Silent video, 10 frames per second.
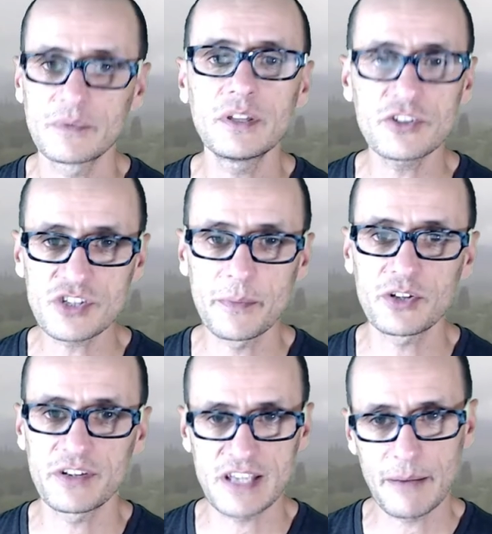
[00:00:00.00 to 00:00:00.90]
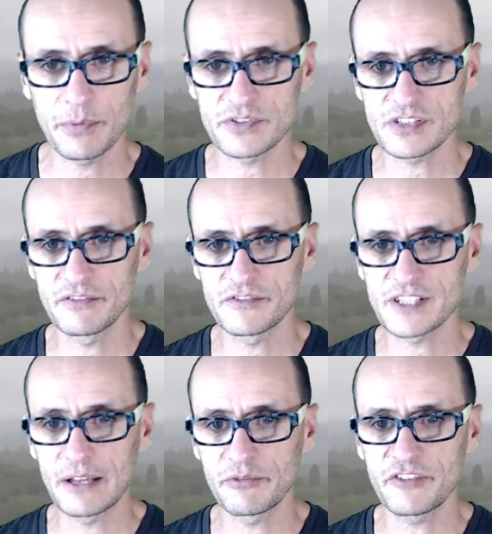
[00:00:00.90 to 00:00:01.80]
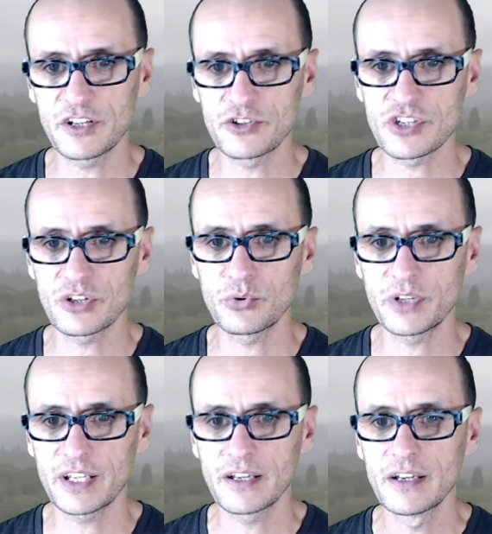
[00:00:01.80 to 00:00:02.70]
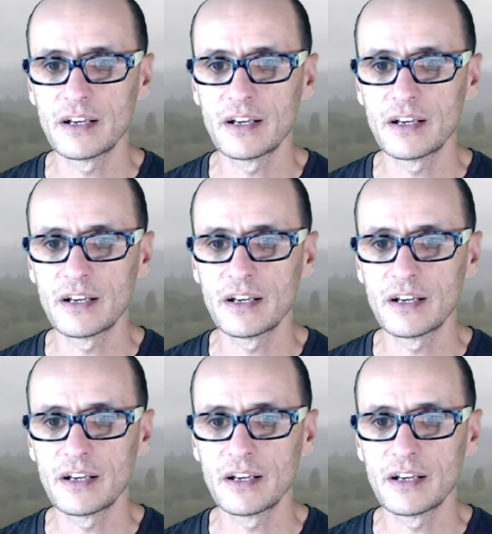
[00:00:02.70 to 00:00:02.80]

Here's some other examples of xylem feeders, including